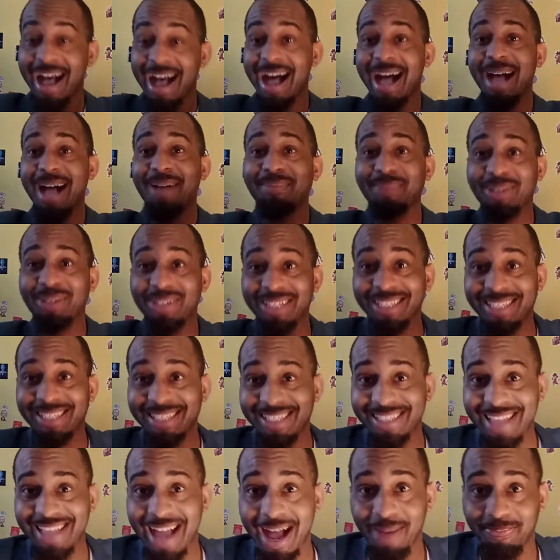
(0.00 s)
I'm going to
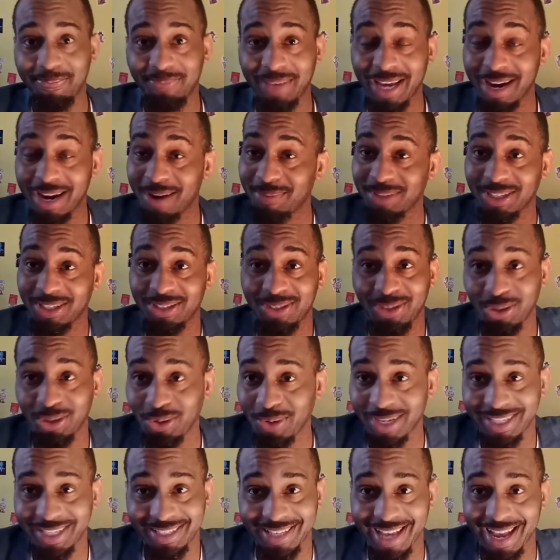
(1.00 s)
stop there. I'm just too
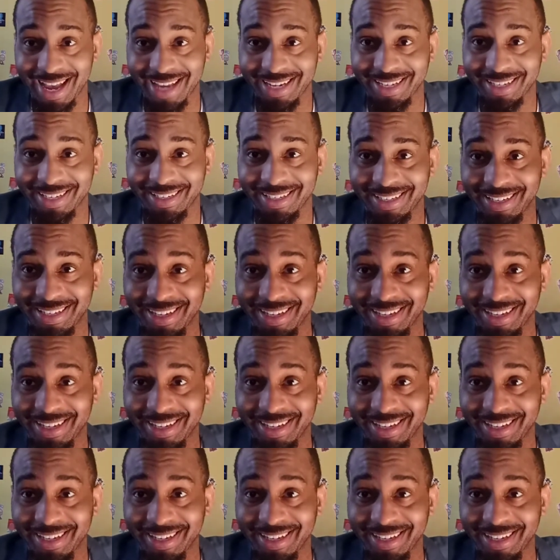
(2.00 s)
excited.